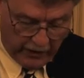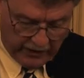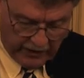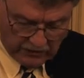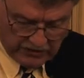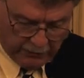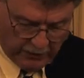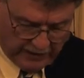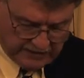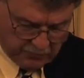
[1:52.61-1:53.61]
where culture
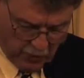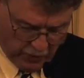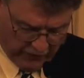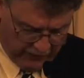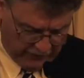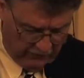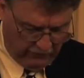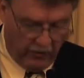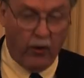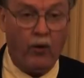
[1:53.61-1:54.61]
plays a more critical
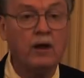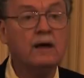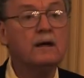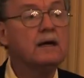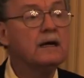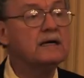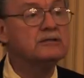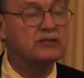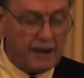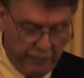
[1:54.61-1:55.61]
role
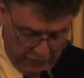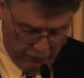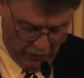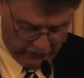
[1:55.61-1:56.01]
in shaping